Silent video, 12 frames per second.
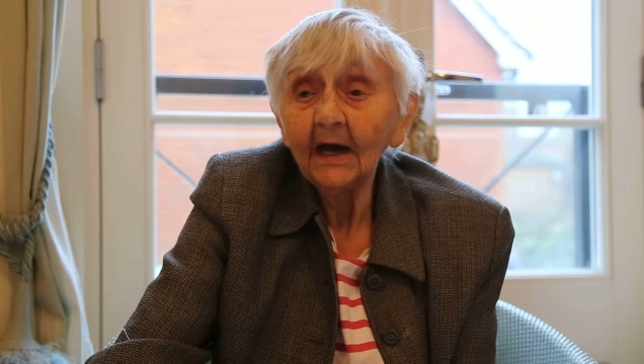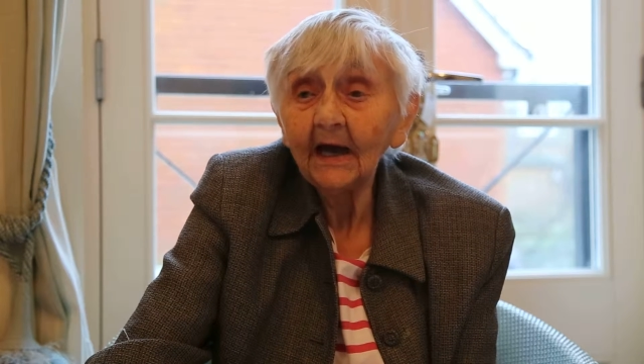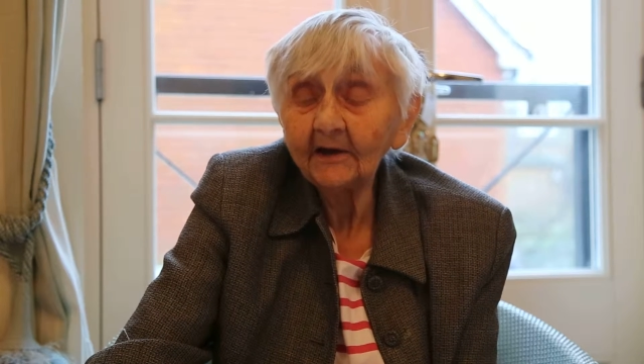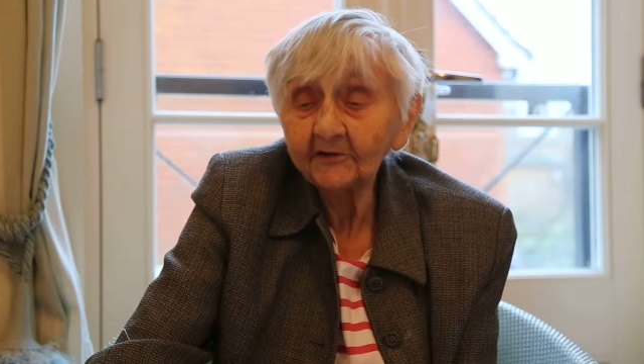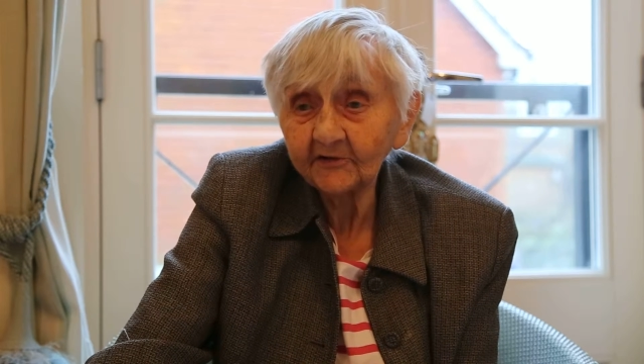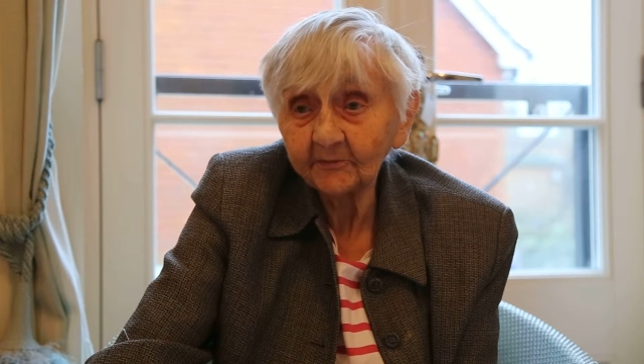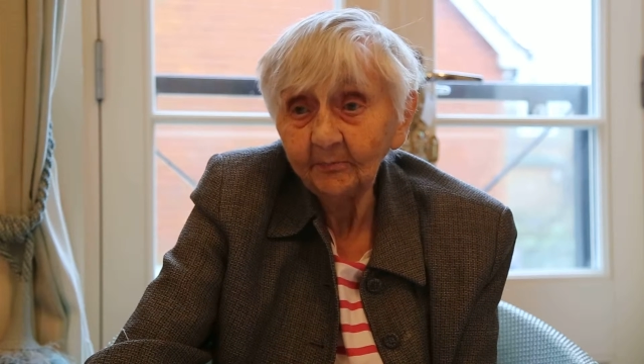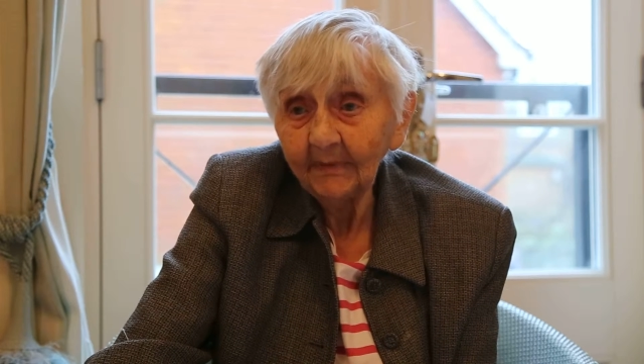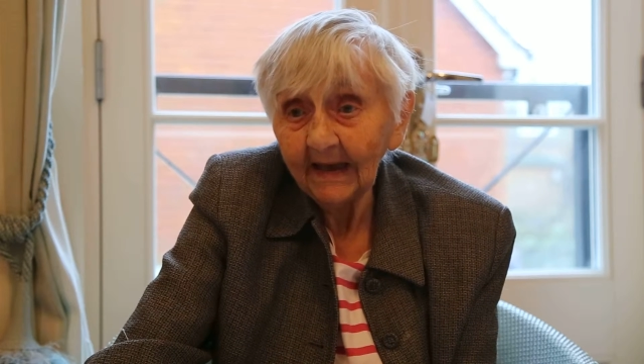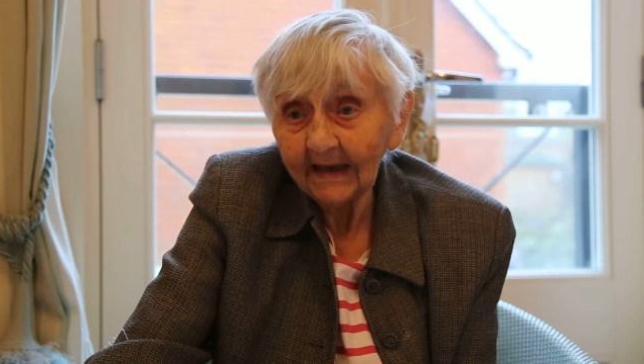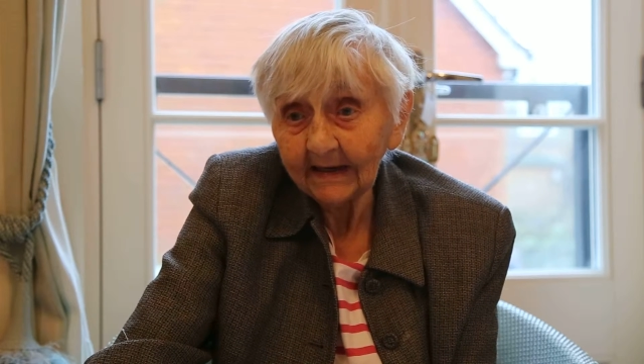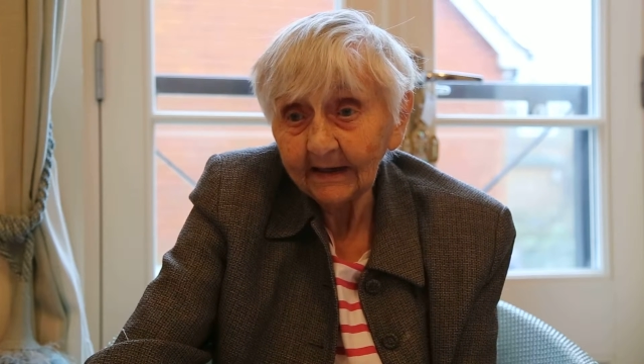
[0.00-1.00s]
as
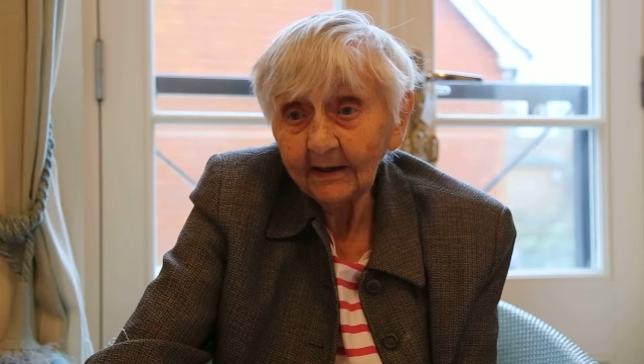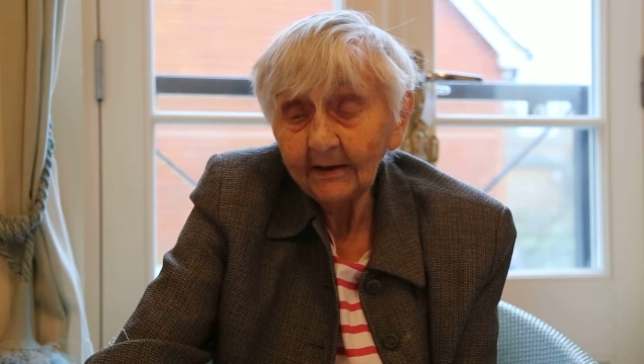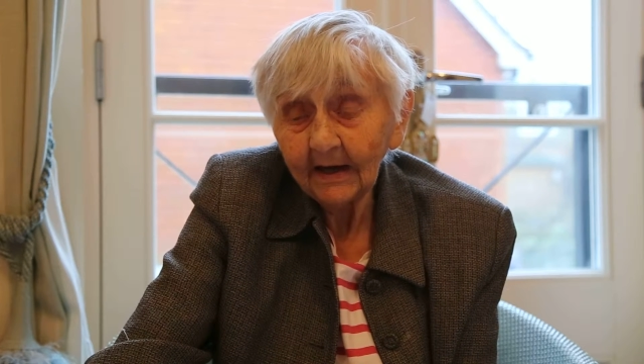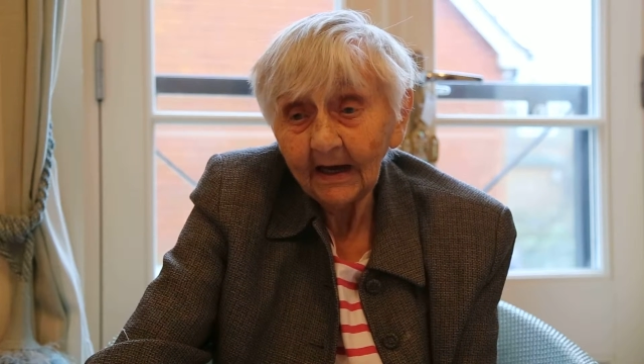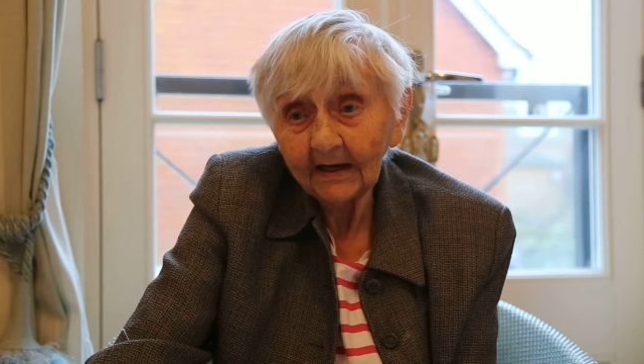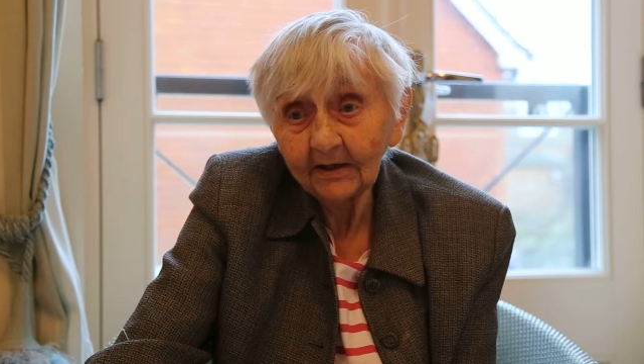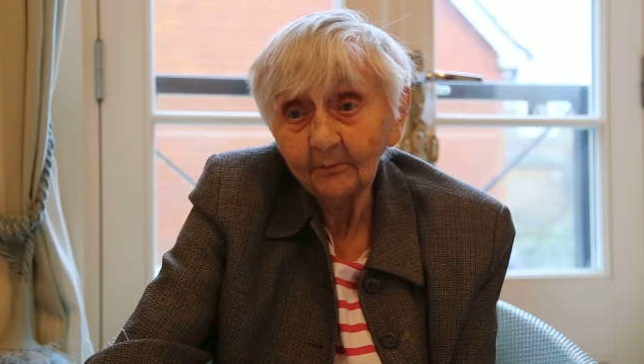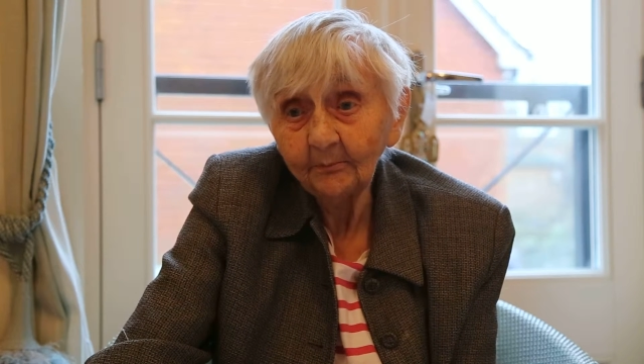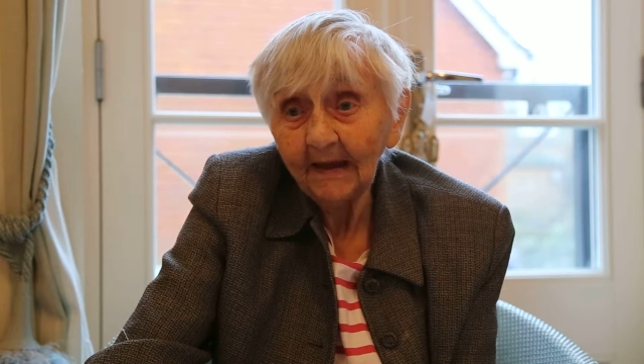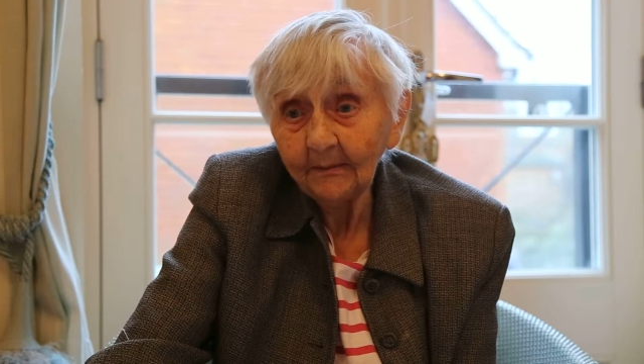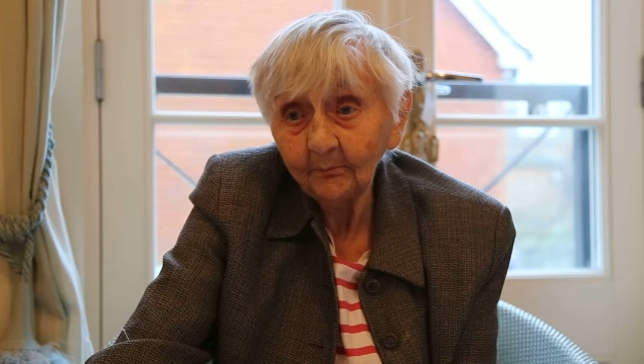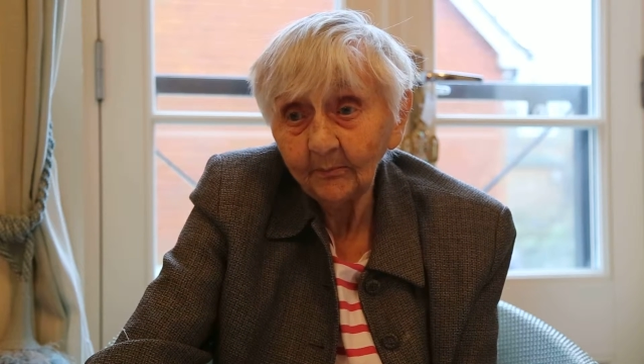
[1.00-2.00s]
mayor and a
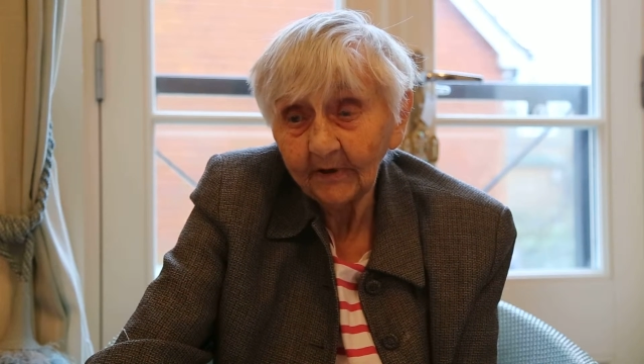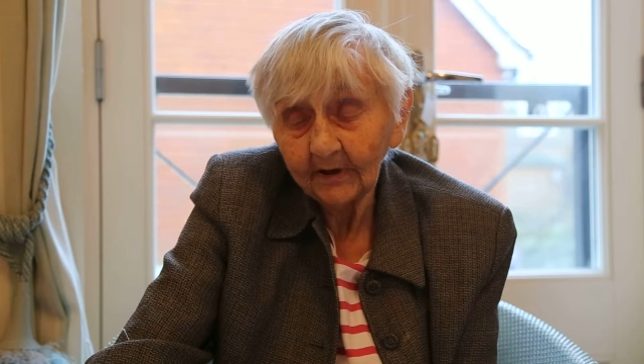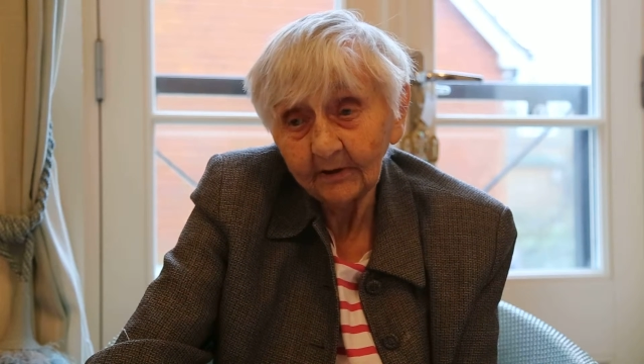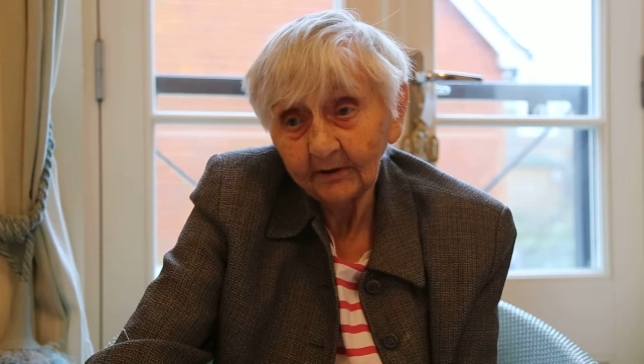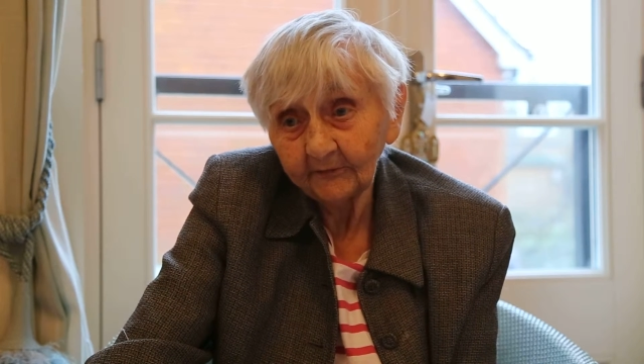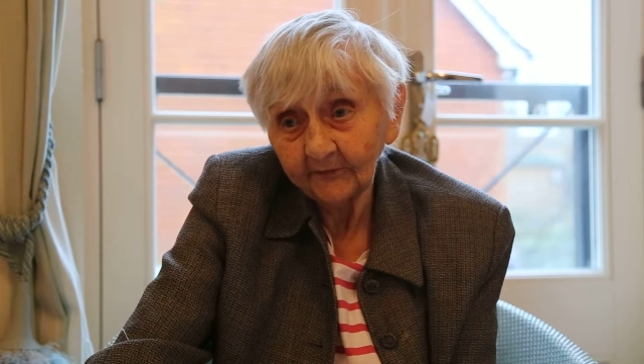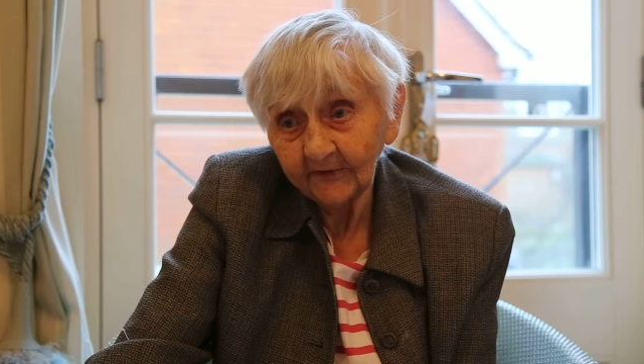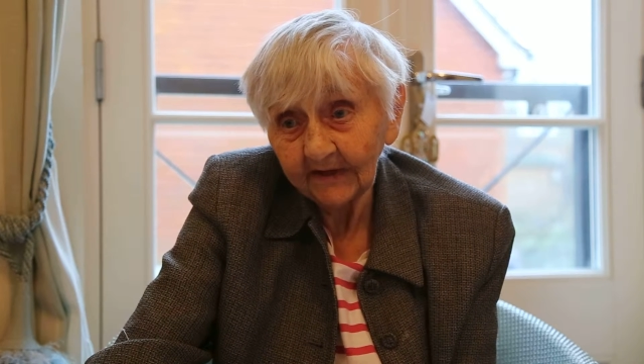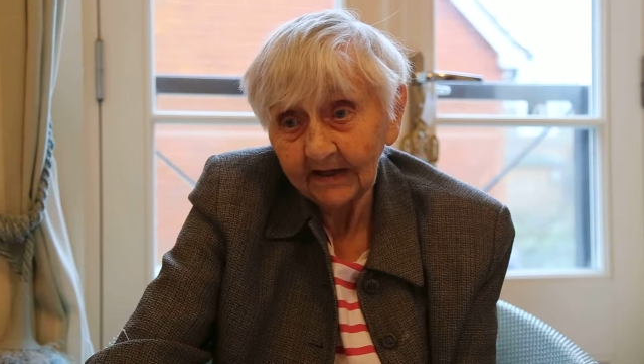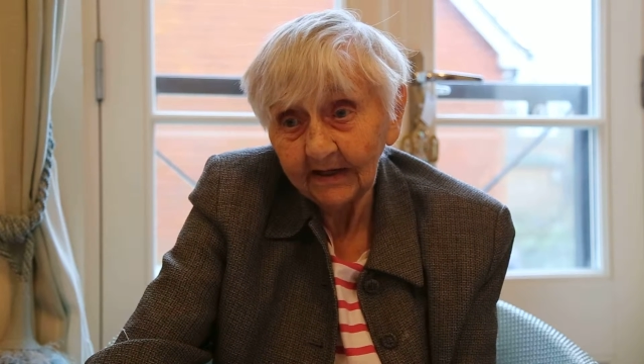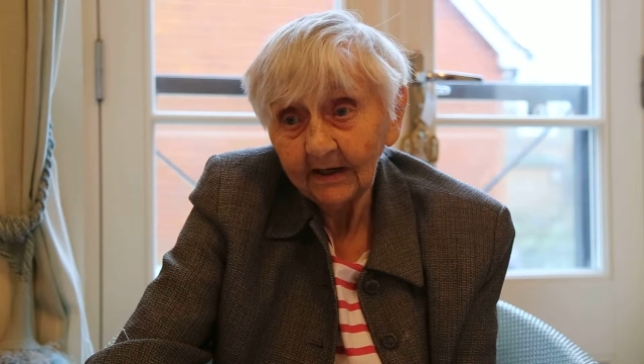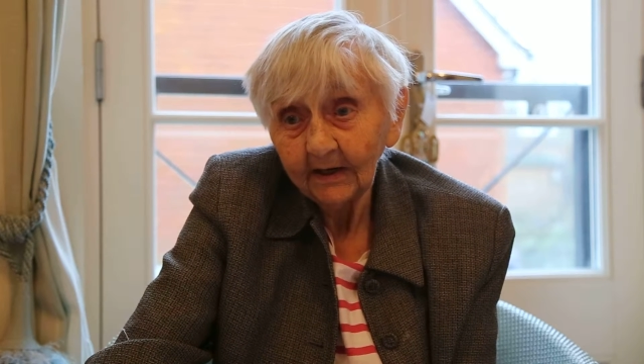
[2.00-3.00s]
member of
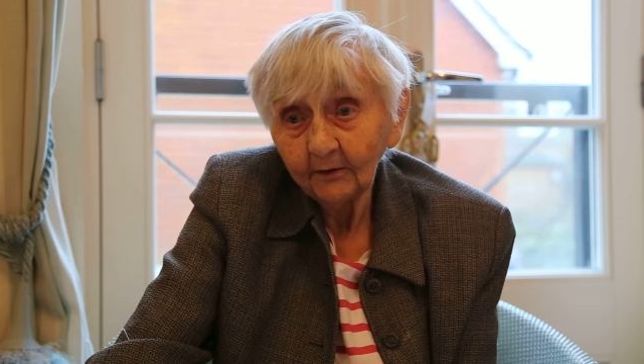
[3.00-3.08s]
the